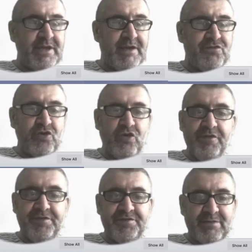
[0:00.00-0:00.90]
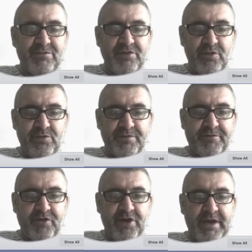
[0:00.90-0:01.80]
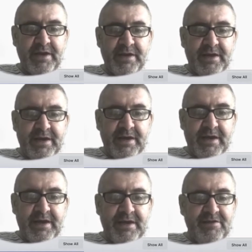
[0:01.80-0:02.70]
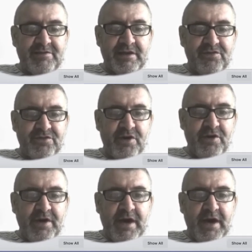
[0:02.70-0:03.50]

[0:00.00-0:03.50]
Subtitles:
gave us all sound to use for free easily. So